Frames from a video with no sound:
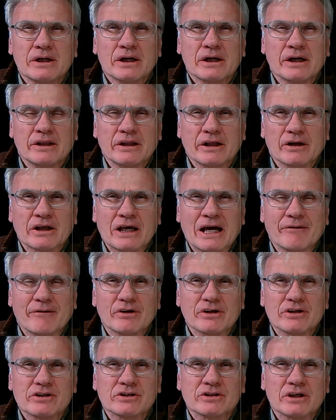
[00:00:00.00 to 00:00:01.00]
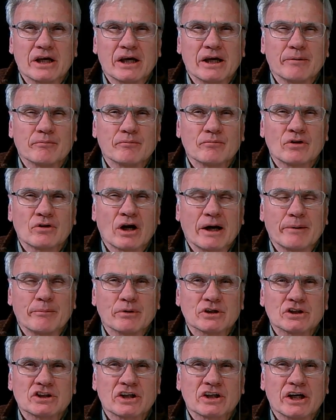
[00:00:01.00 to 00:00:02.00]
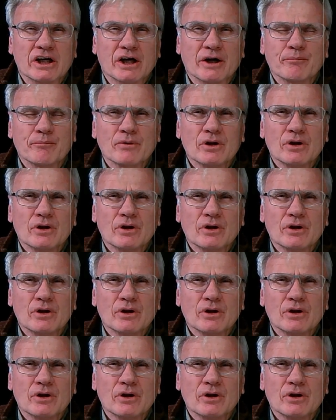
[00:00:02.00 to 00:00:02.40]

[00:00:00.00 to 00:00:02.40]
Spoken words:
and they'll have this same type of scale.